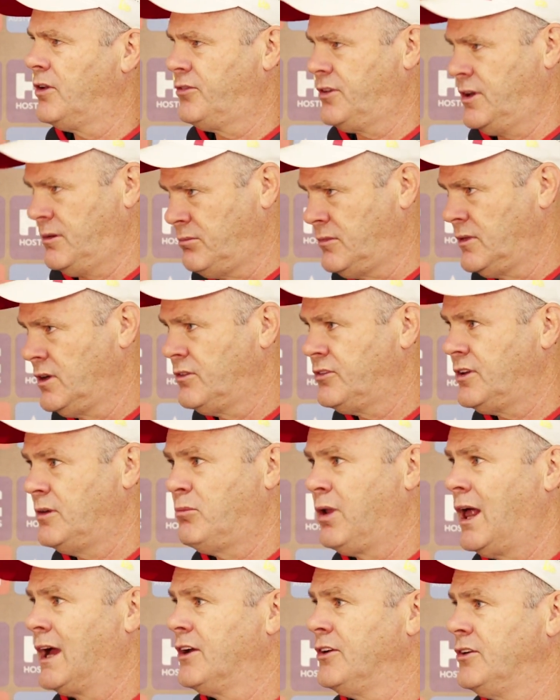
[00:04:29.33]
I've seen
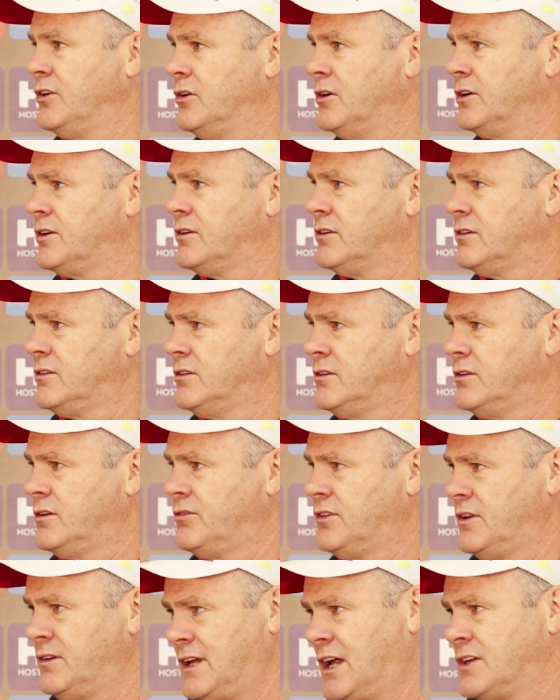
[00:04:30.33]
Plugger do it,
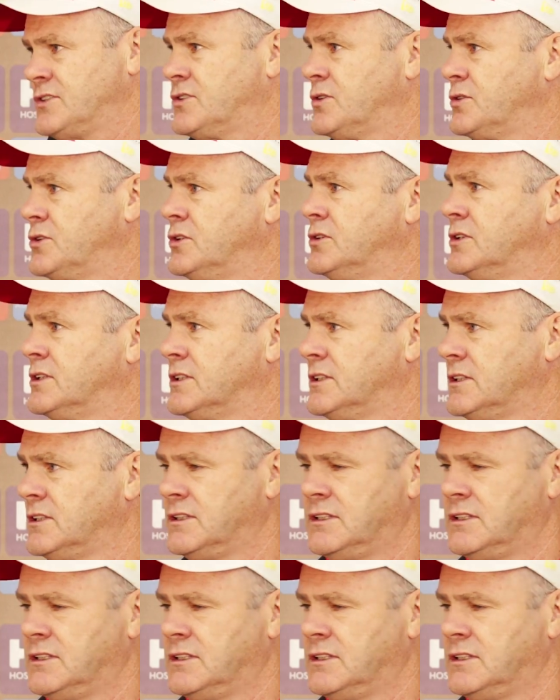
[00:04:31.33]
I've seen Dunstall do it.